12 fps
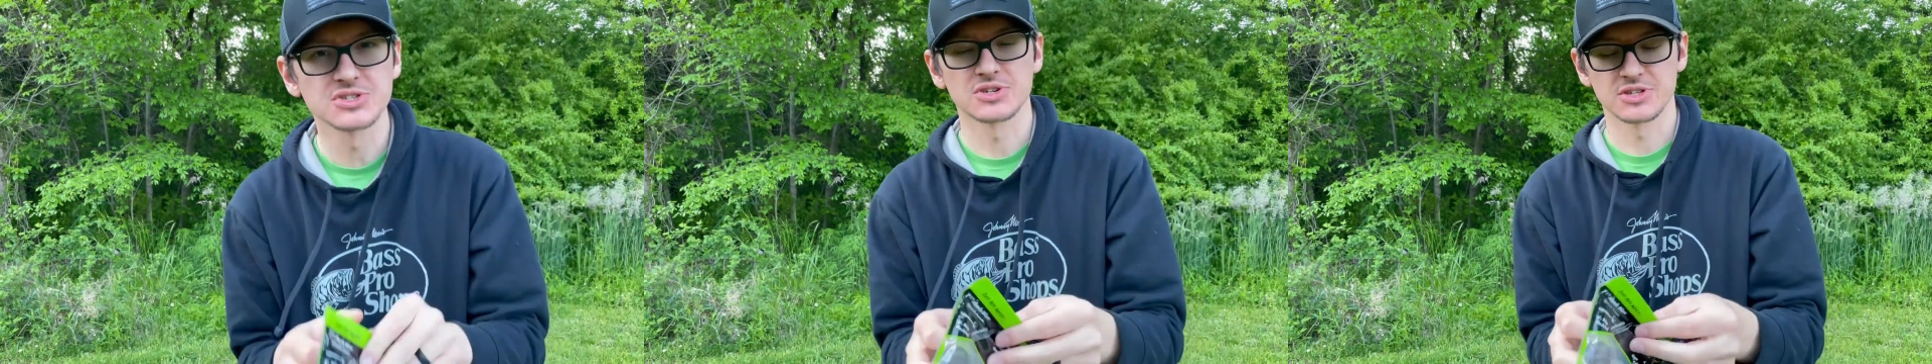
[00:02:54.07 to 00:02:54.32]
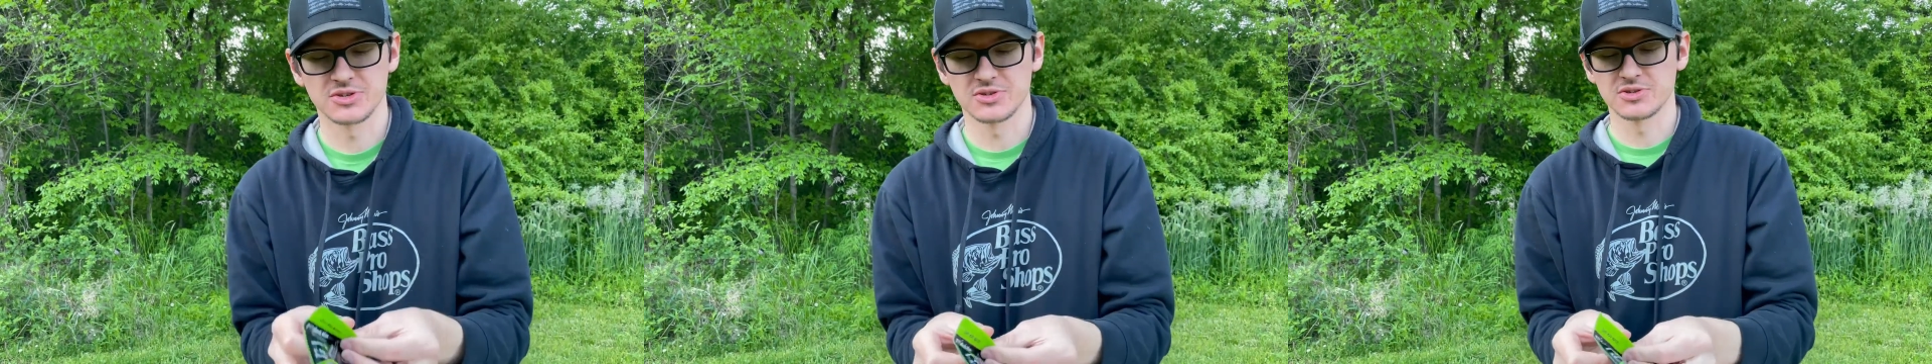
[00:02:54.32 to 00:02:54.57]
look
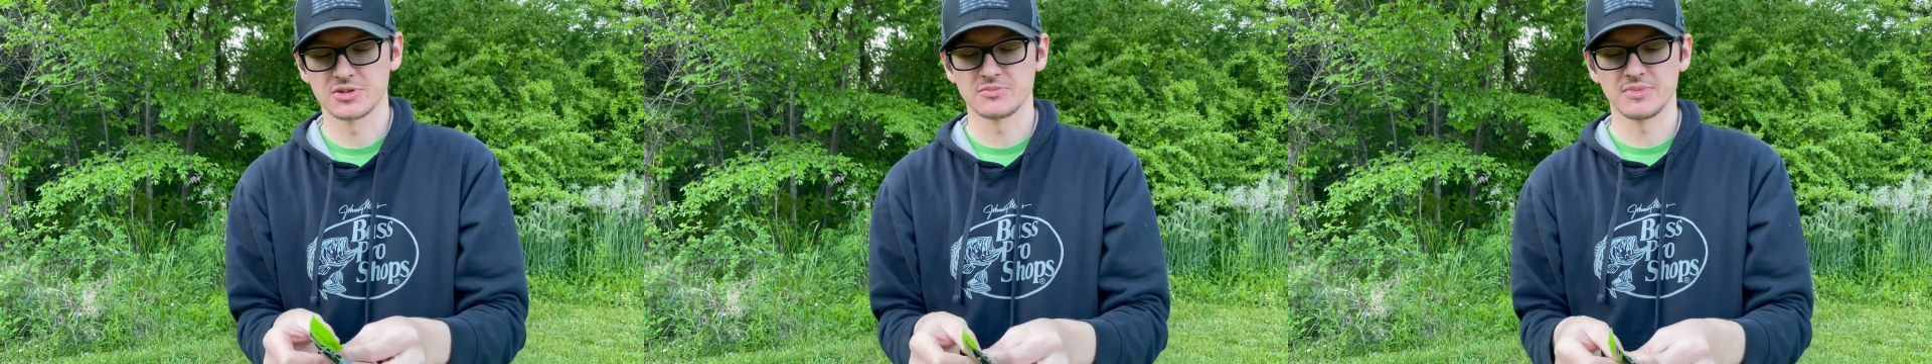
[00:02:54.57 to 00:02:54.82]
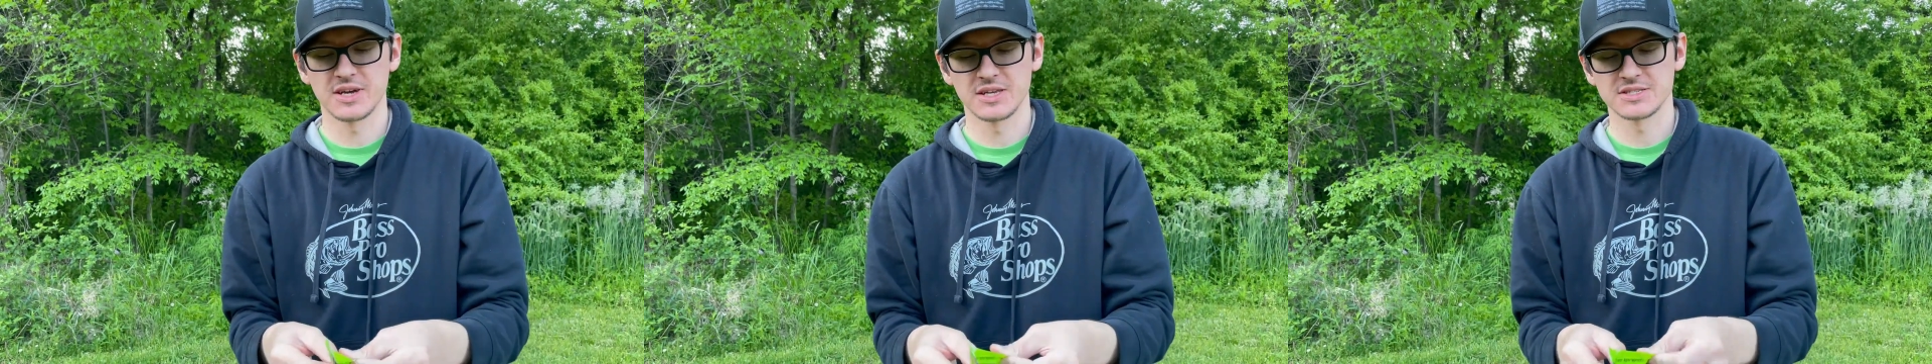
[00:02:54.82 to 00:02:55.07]
at the Googan
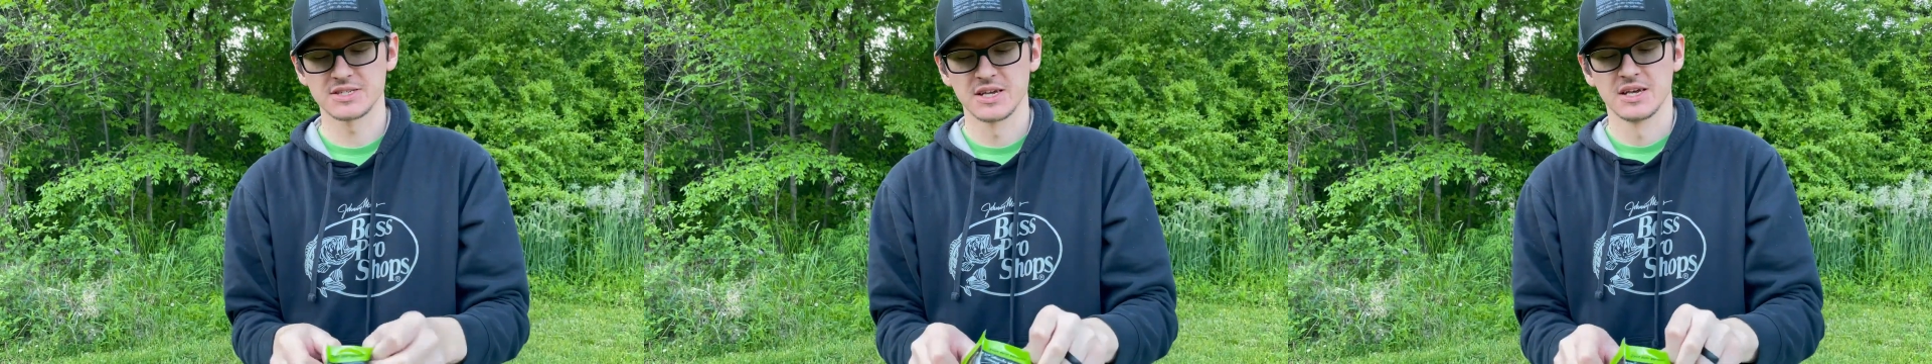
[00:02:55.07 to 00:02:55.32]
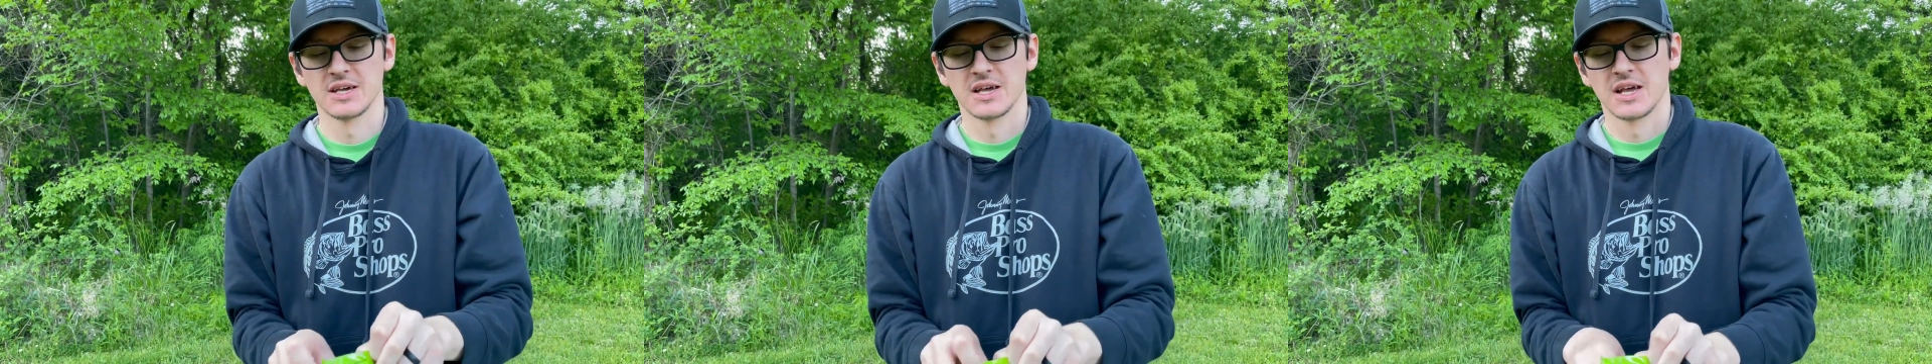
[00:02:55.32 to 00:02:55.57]
Baits.
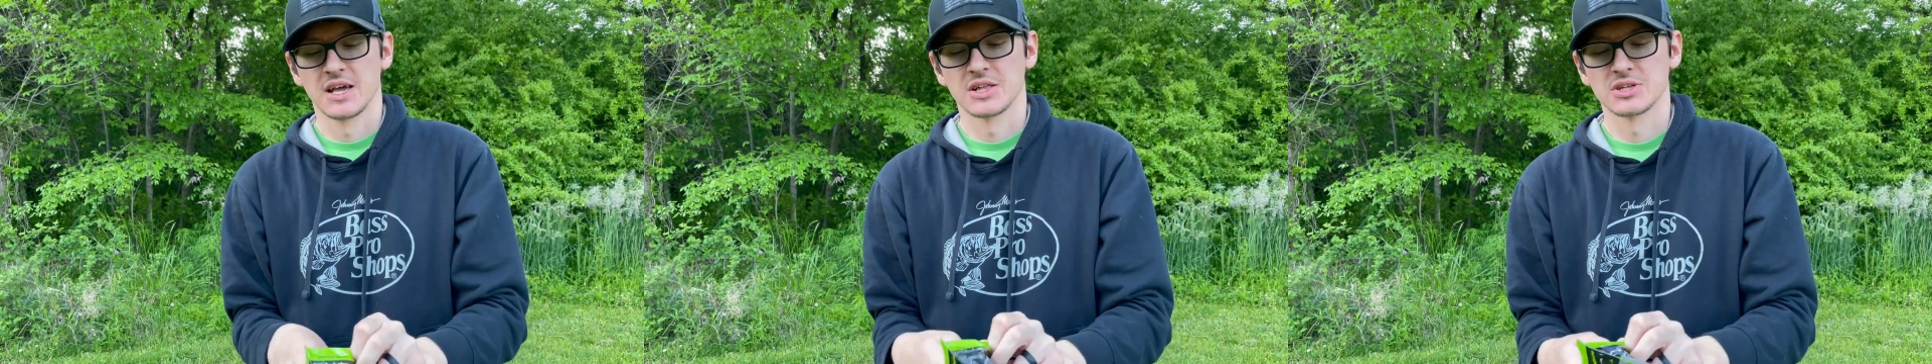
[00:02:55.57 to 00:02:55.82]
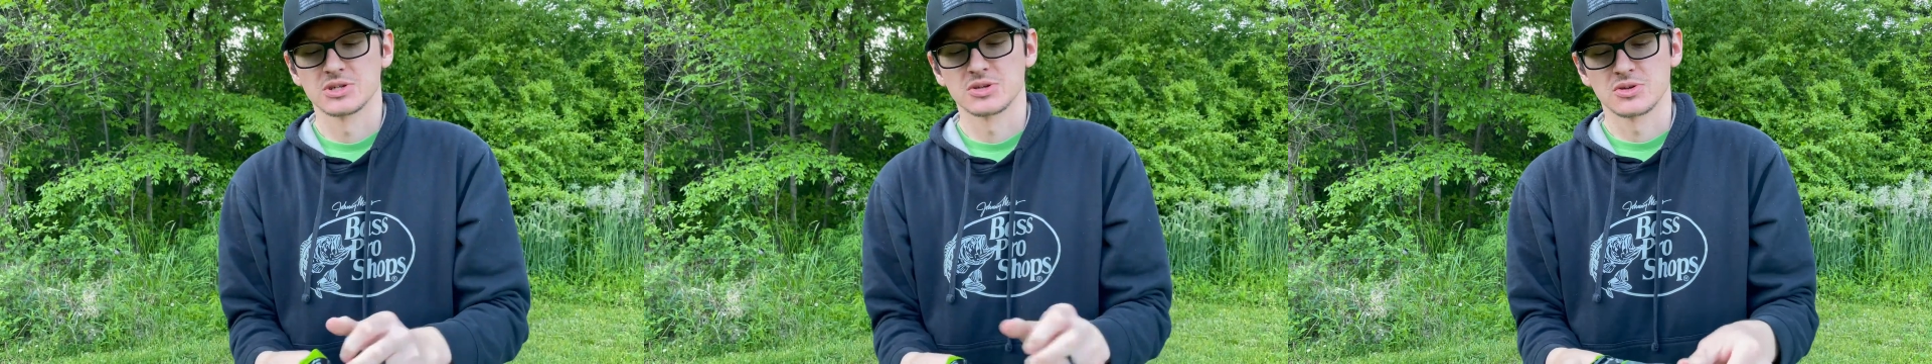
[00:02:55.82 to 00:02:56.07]

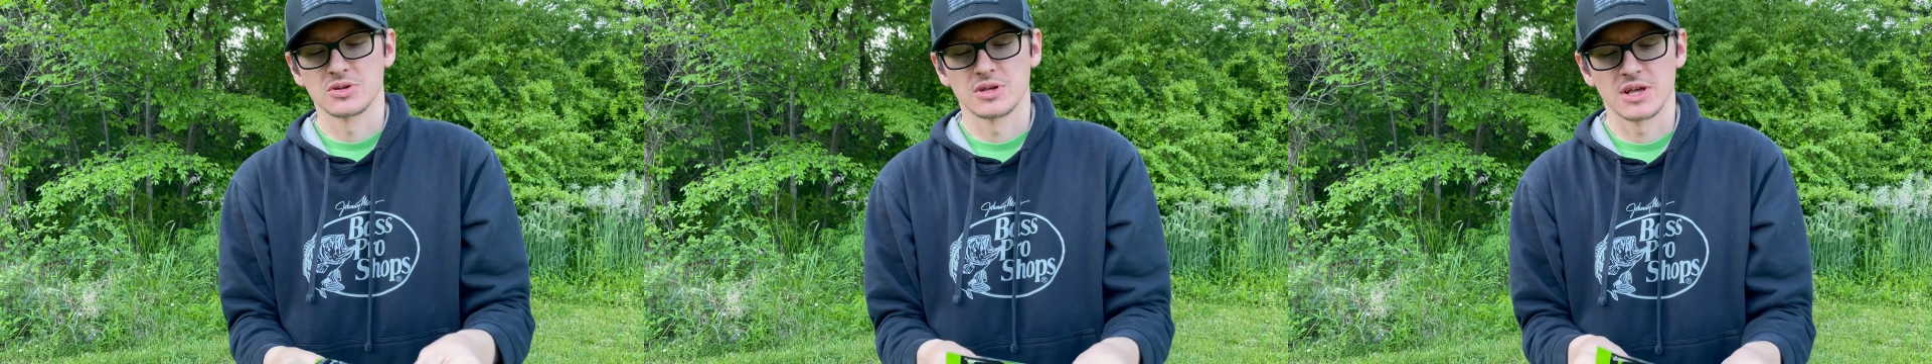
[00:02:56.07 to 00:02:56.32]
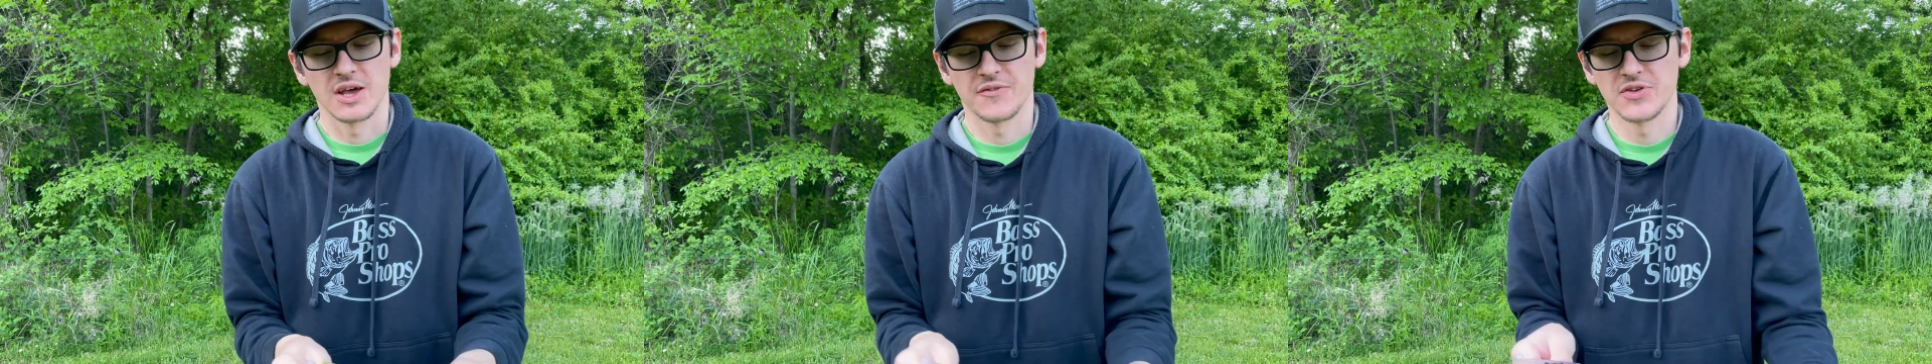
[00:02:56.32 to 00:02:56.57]

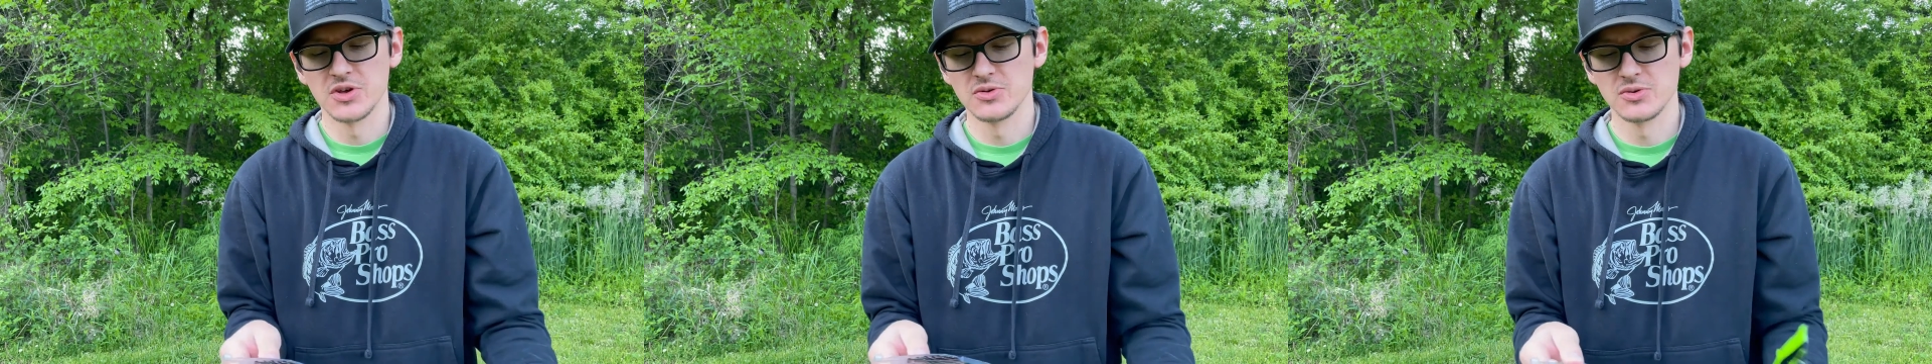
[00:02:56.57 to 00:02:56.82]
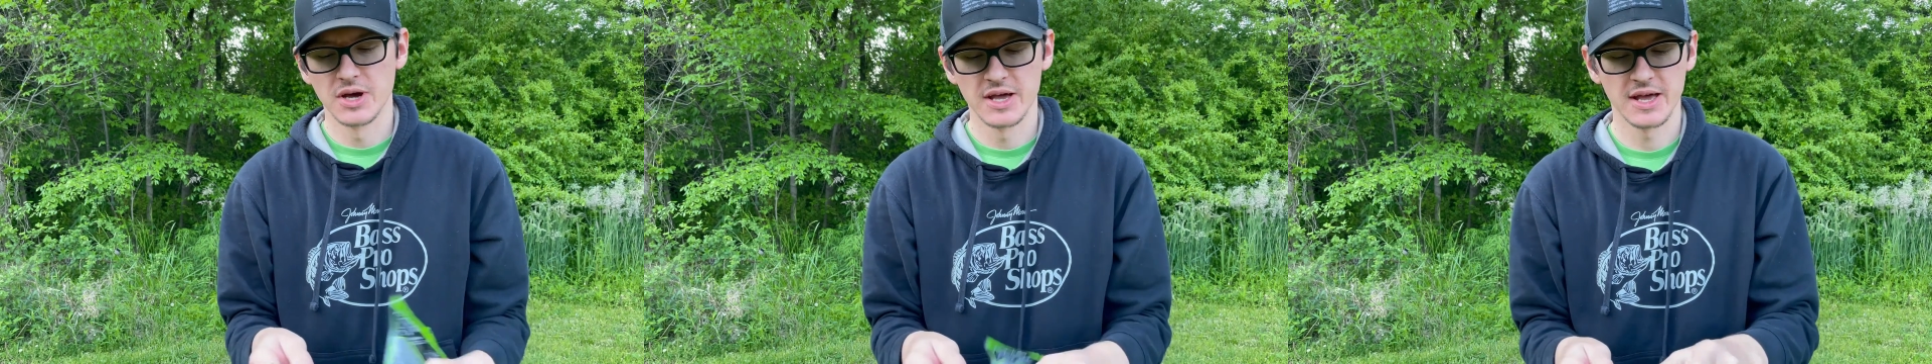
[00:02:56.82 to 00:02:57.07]
If you